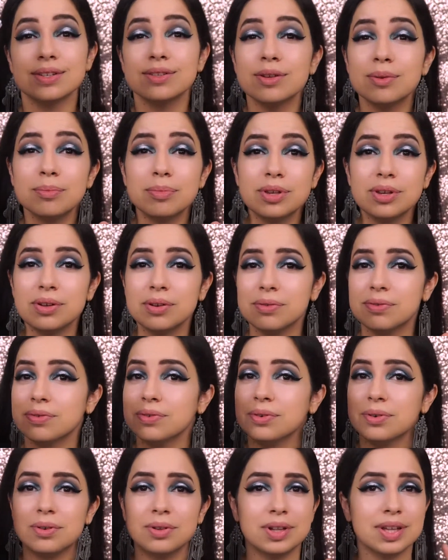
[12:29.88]
These are
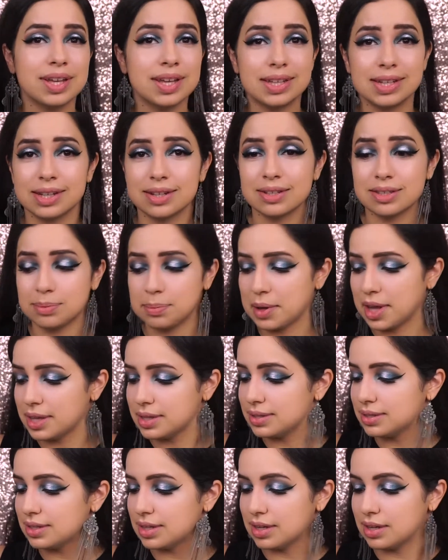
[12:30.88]
beautiful,
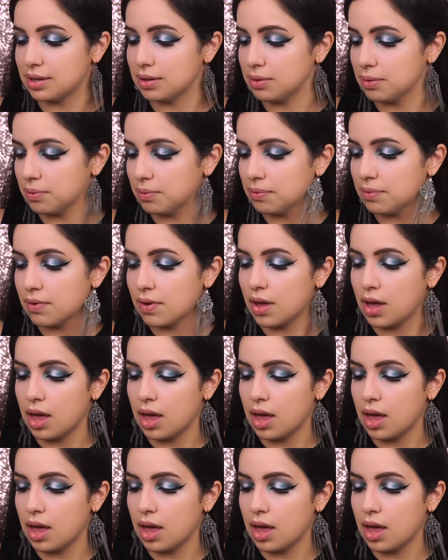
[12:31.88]
inexpensive.